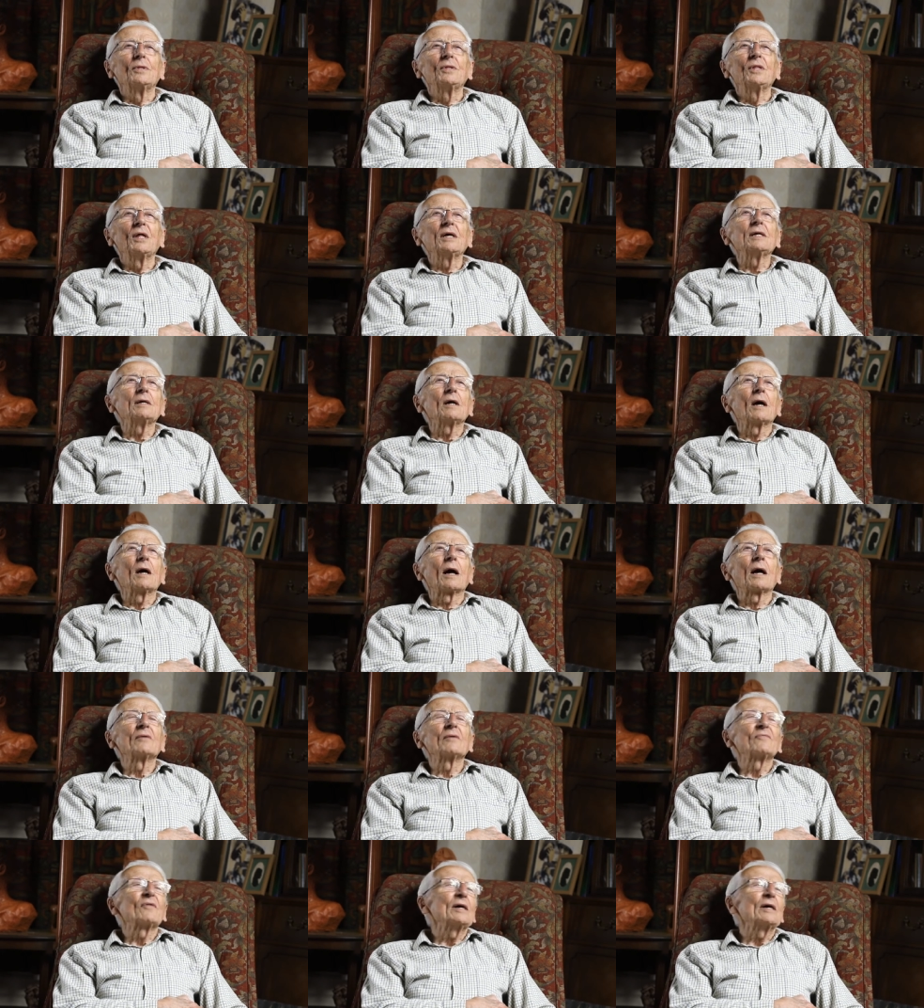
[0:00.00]
the
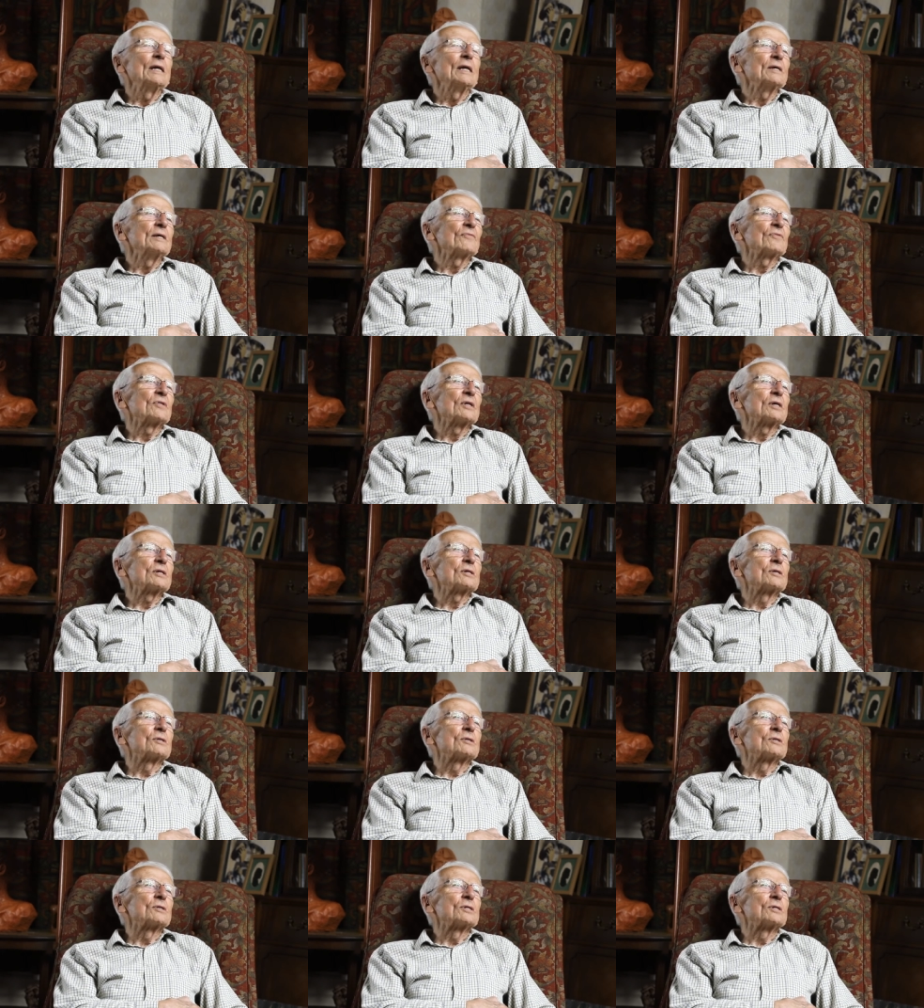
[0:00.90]
unveiling of the,
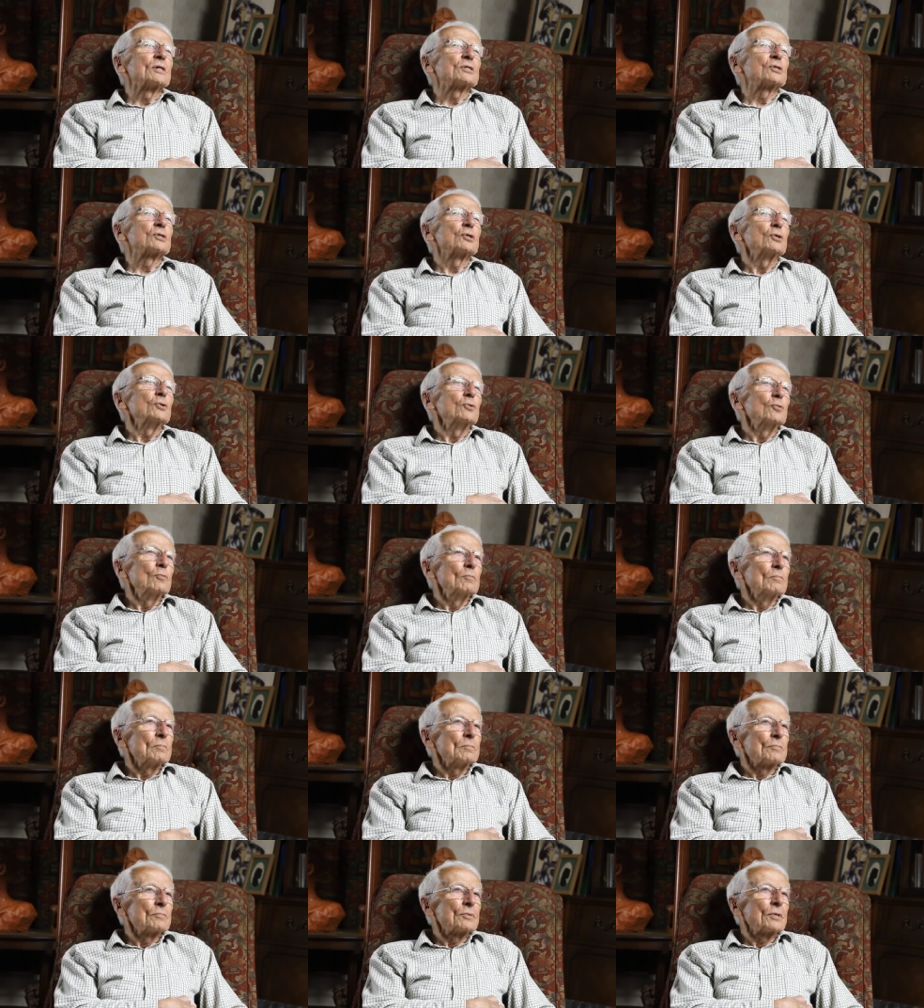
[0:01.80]
the
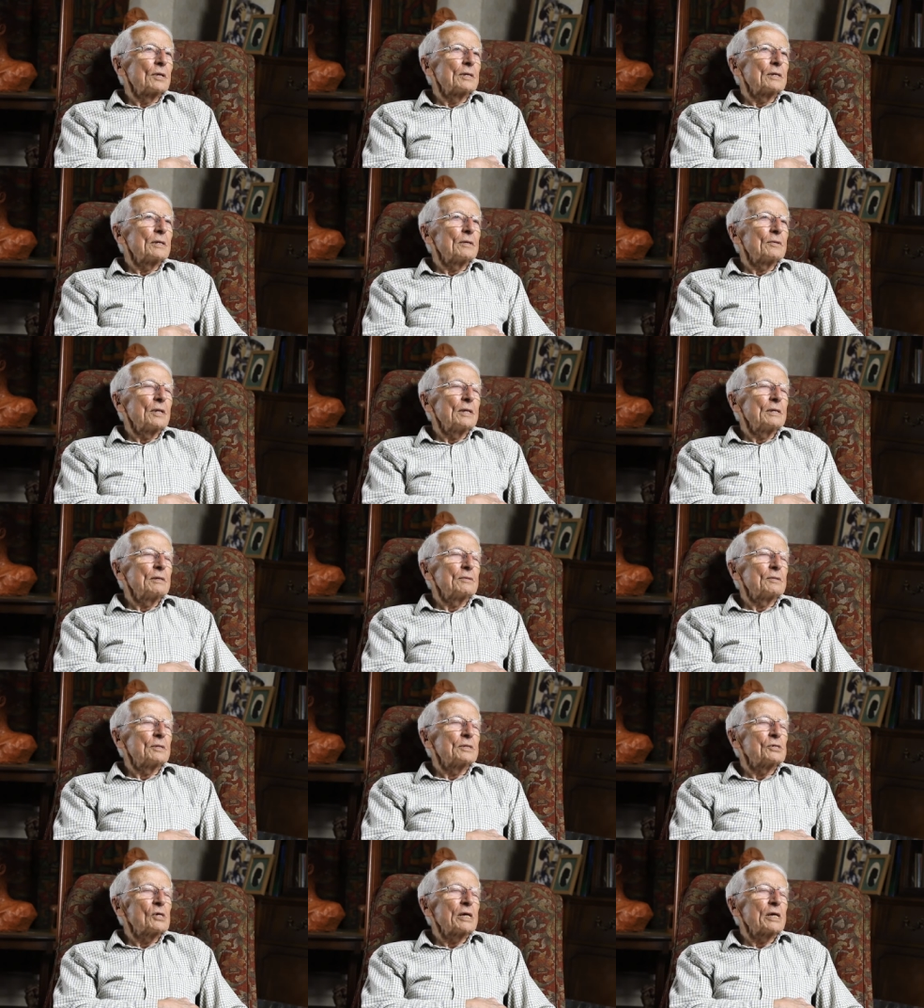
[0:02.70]
tomb, the, the,
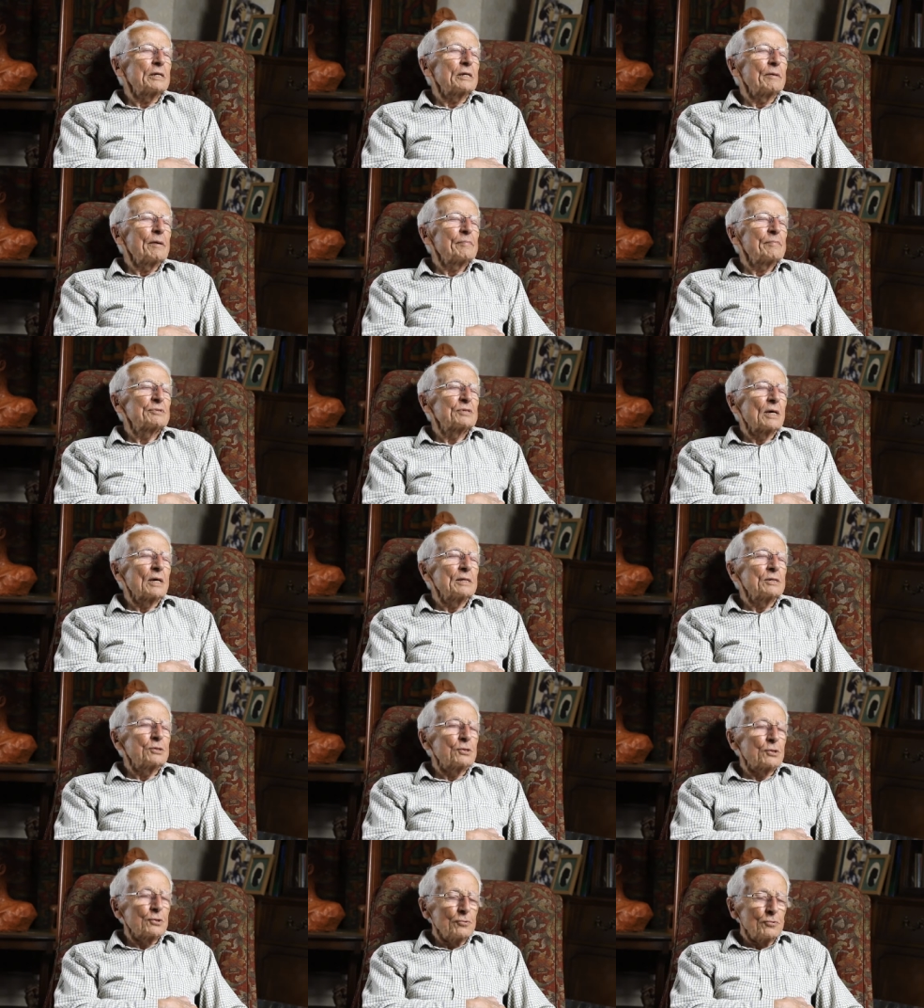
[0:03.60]
the Jacob
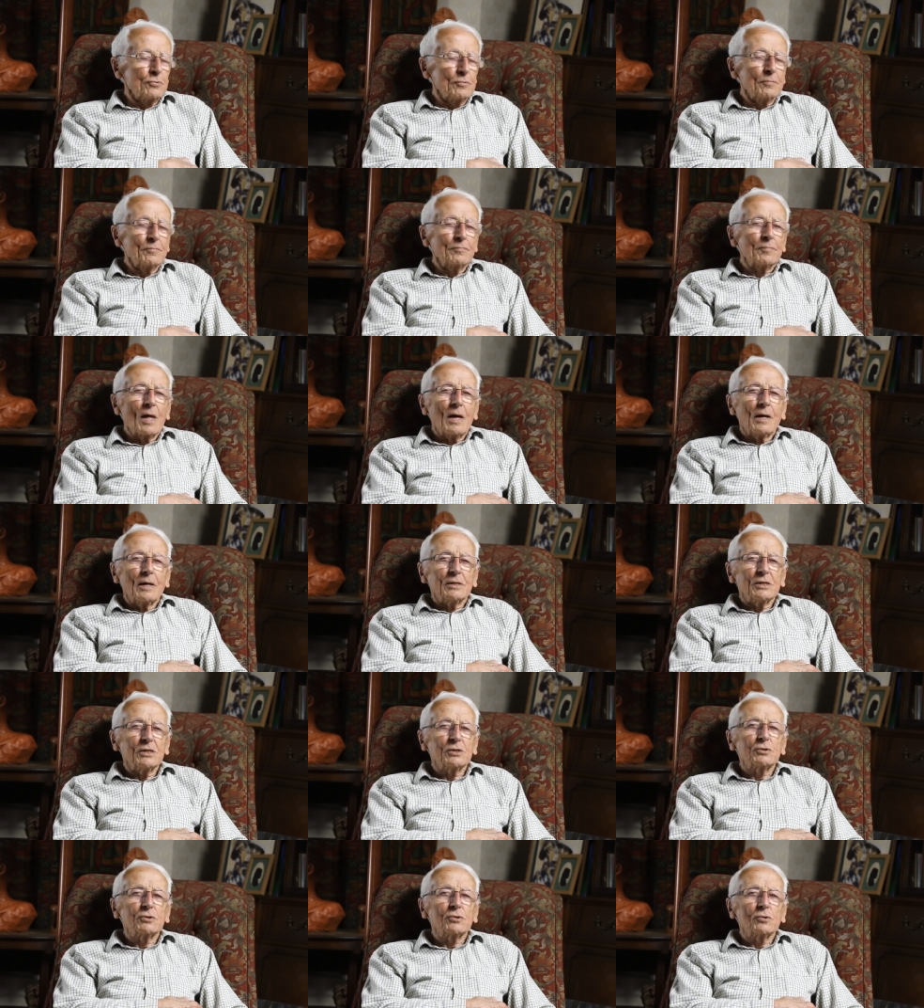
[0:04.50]
Epstein tomb.
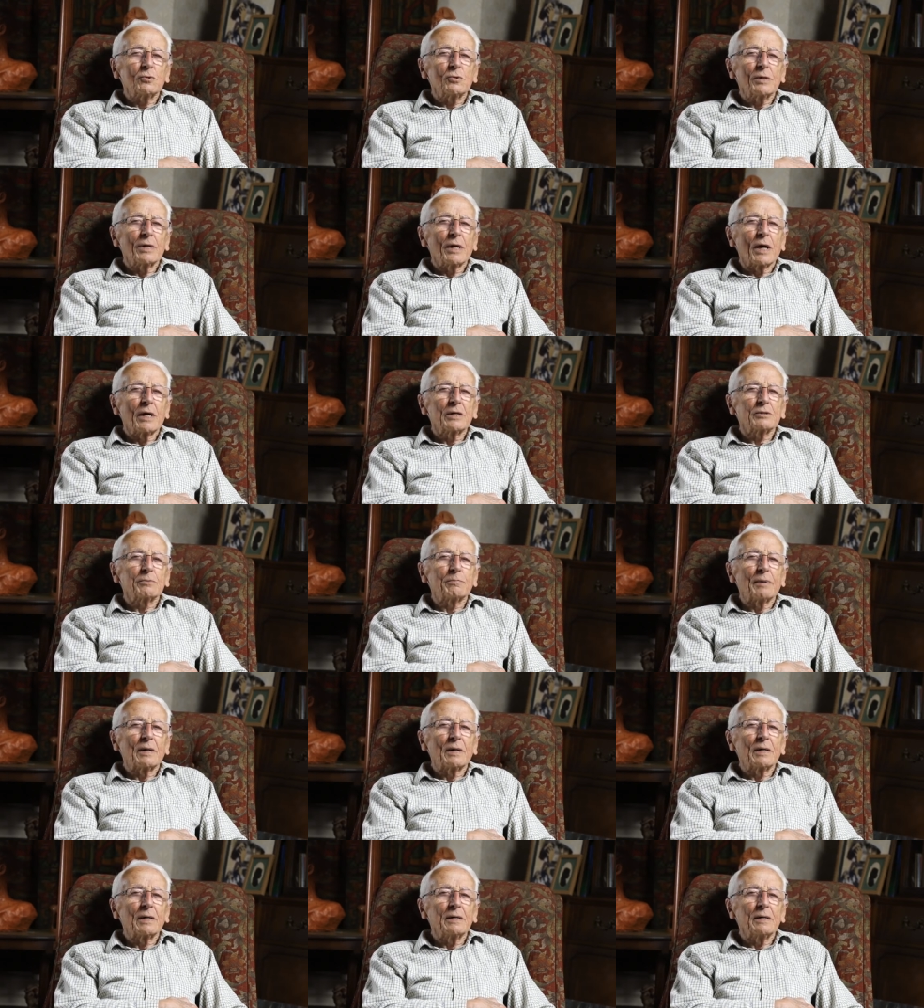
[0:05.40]
This was organised
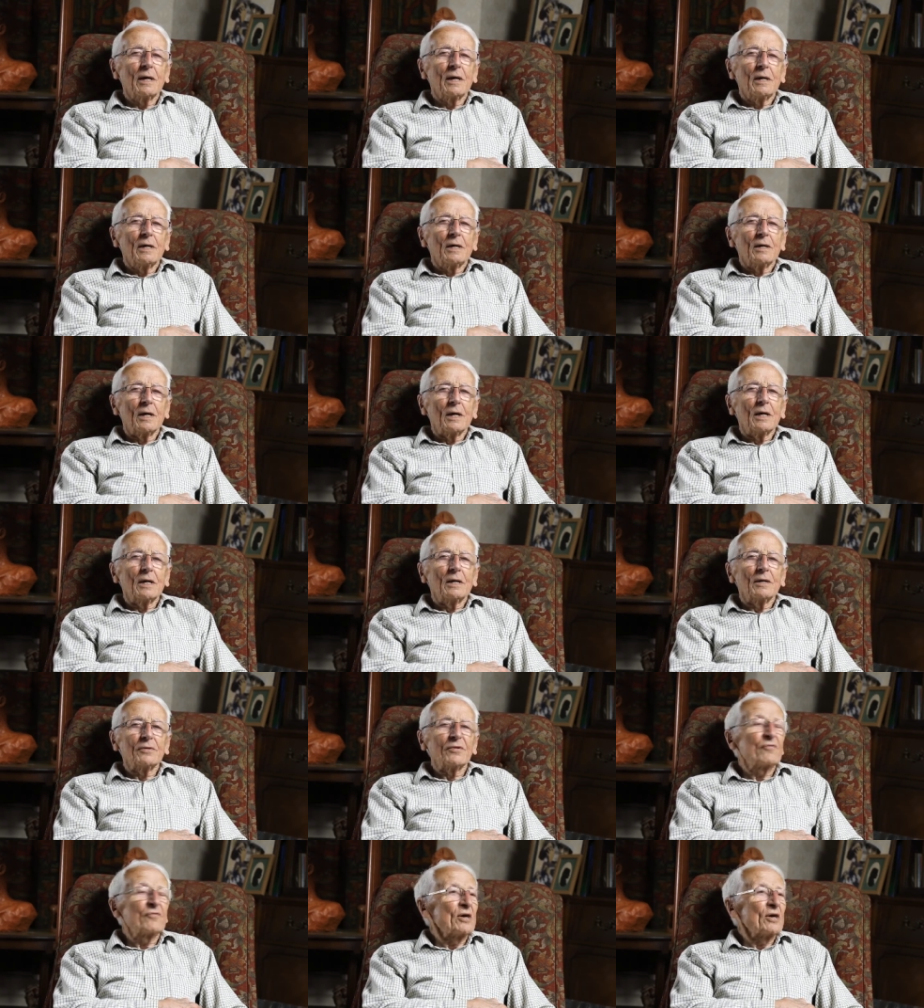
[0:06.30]
by
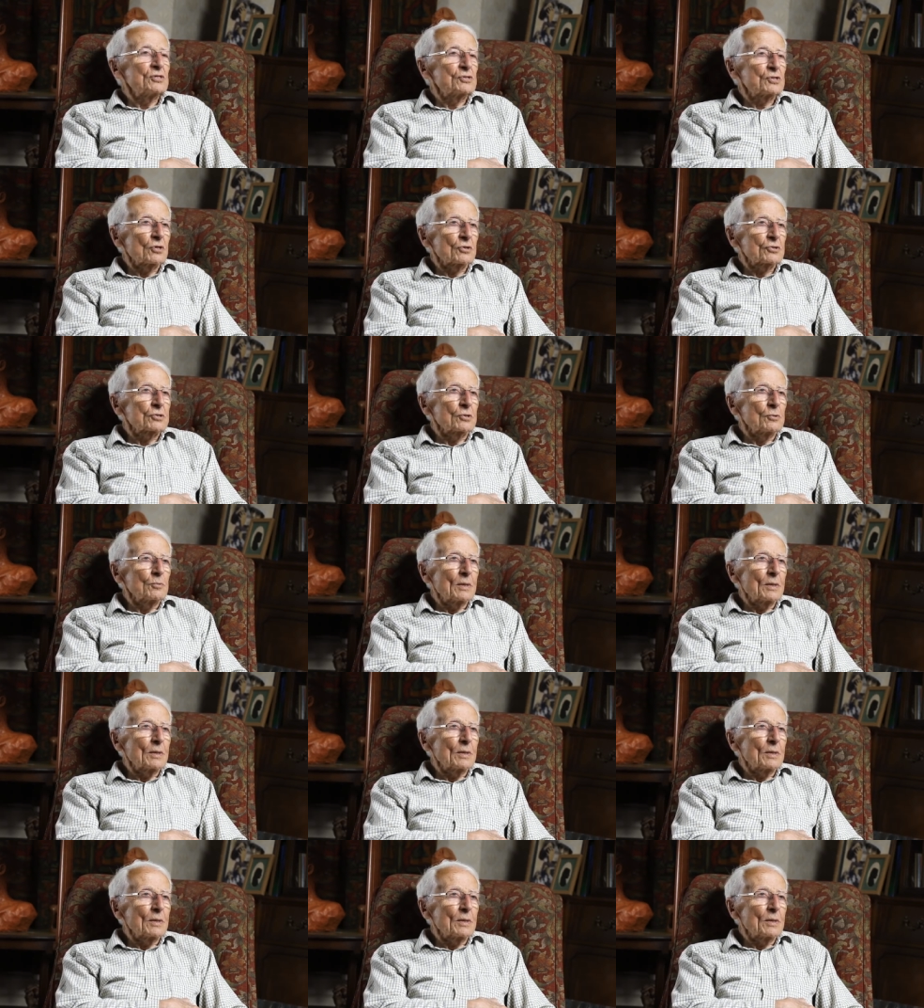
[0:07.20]
uh, the French Oscar